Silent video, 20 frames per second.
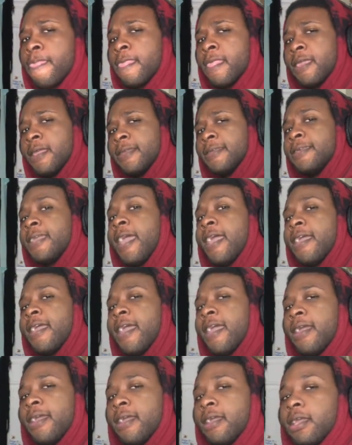I
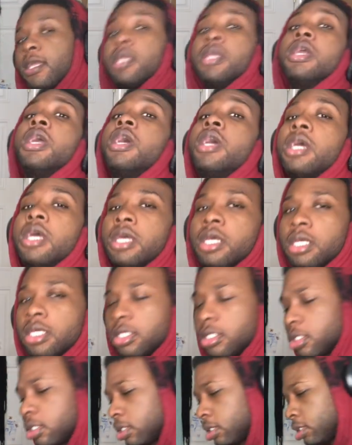said. Yeah.
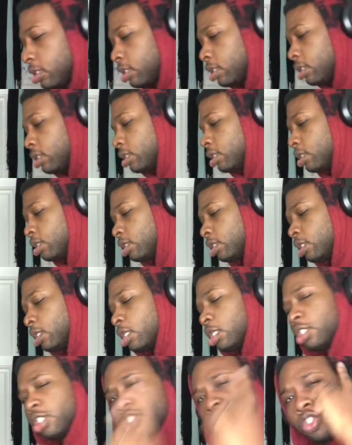Yeah.
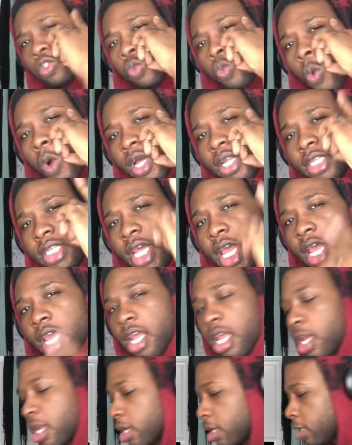Just one
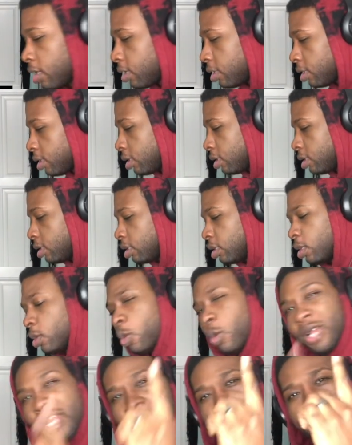day,
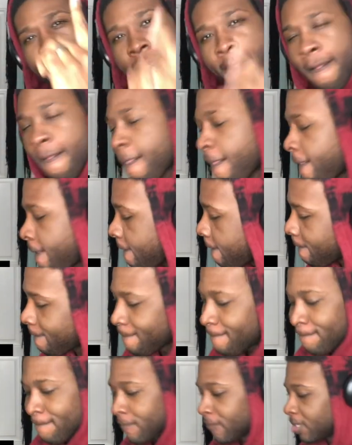one night.
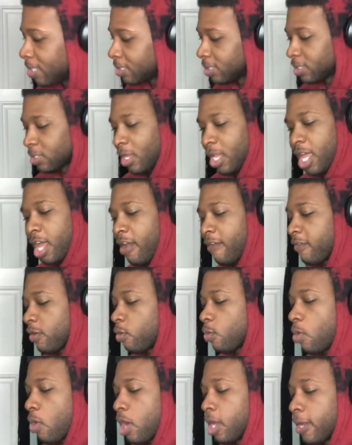That's all I
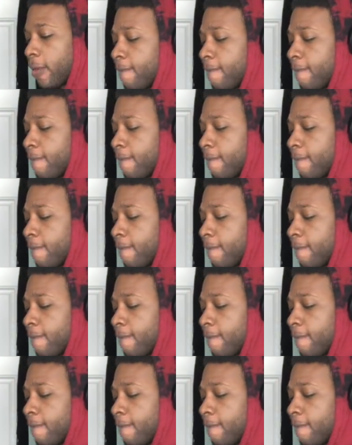ever wanted.